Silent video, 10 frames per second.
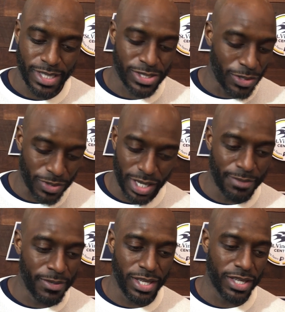And I told
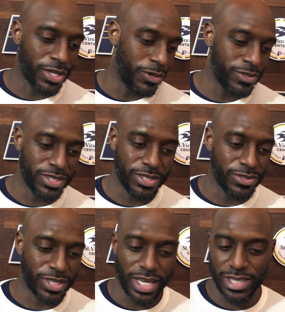KP and Coach
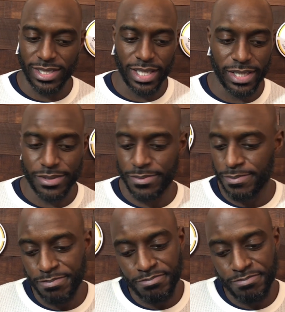and those guys that